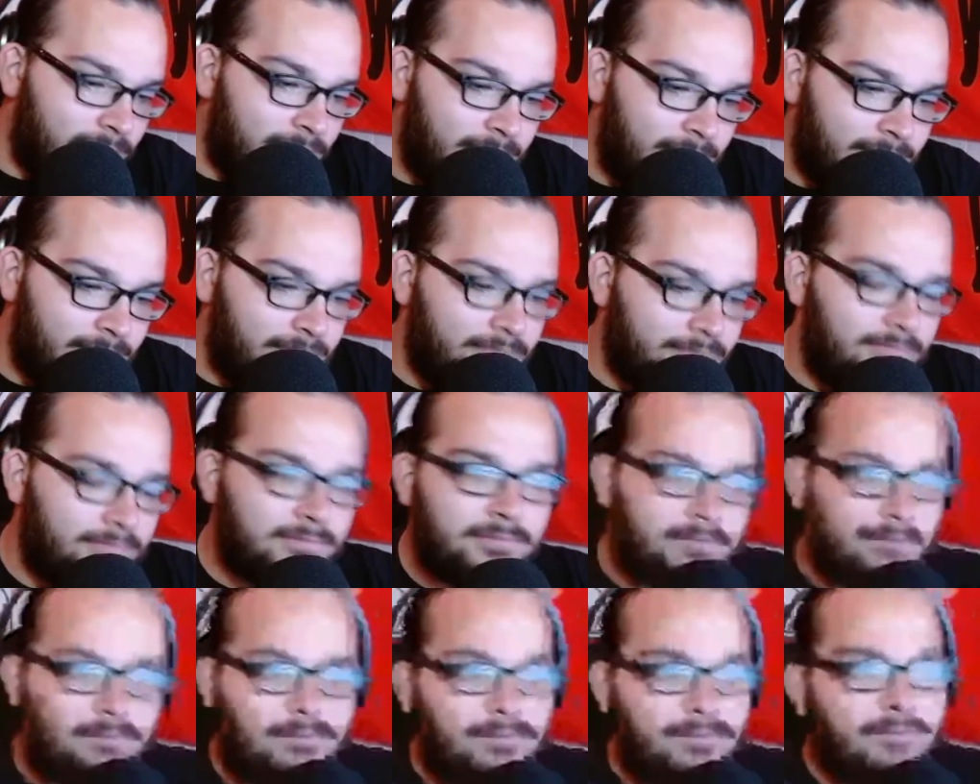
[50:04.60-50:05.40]
work,
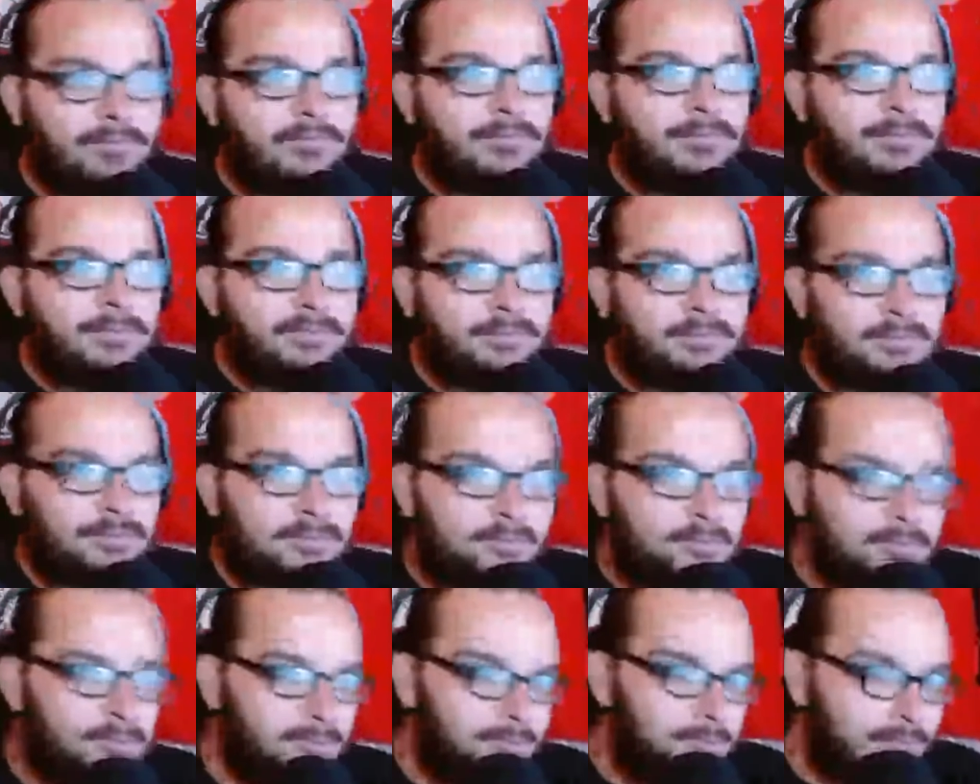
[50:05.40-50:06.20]

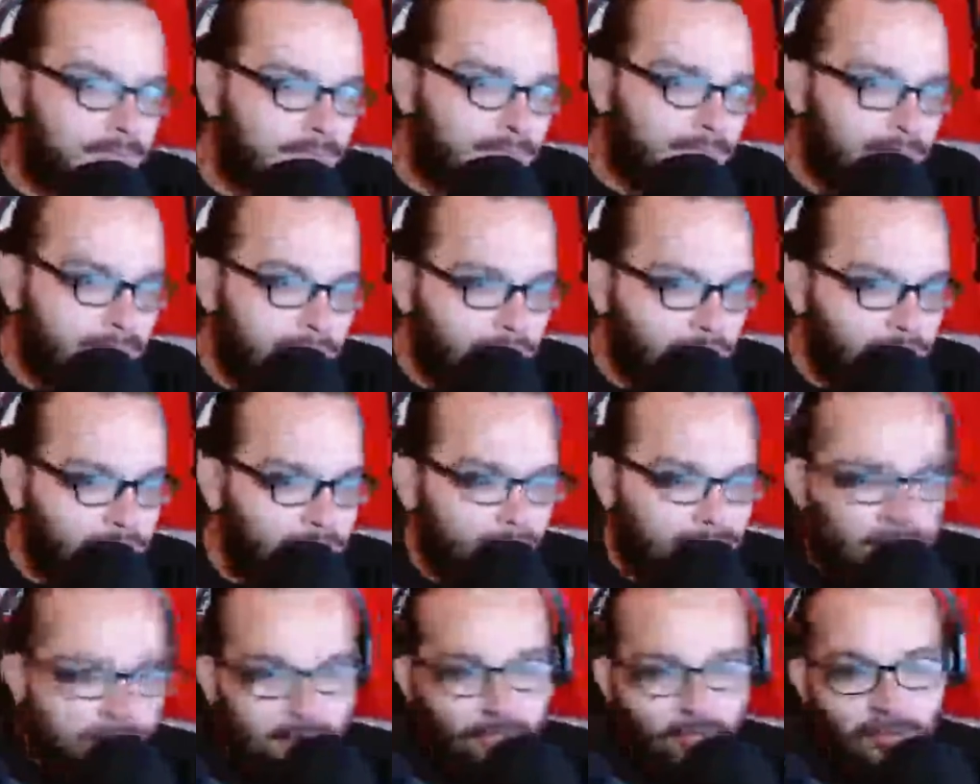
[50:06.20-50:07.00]
you're at work,
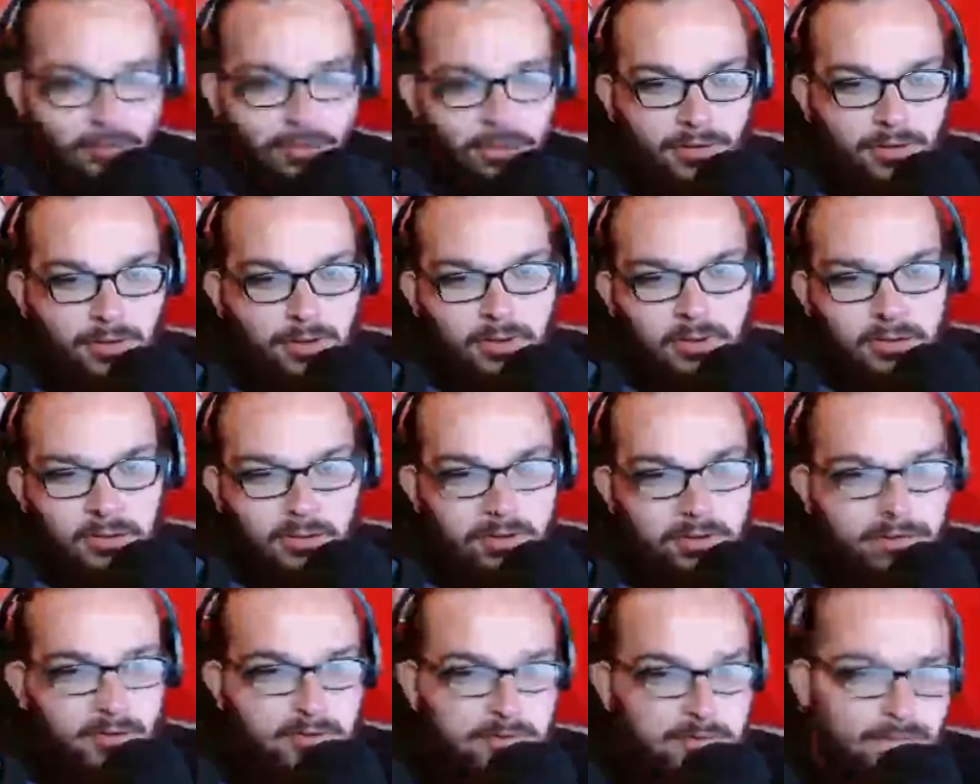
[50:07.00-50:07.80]
dude. Suck it
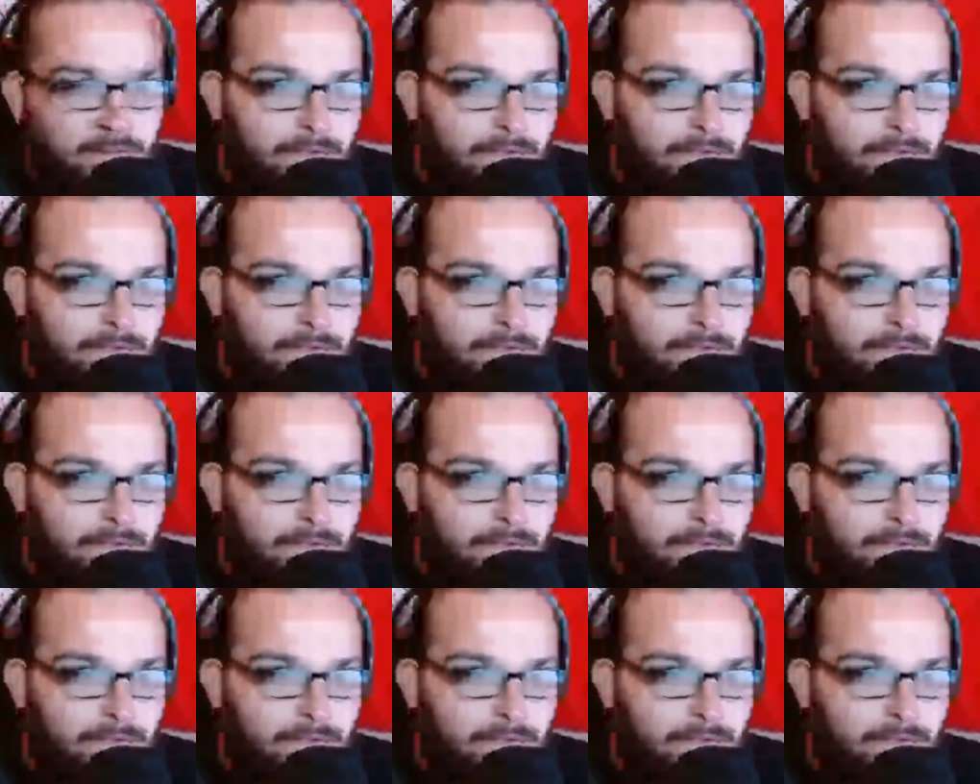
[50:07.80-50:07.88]
up.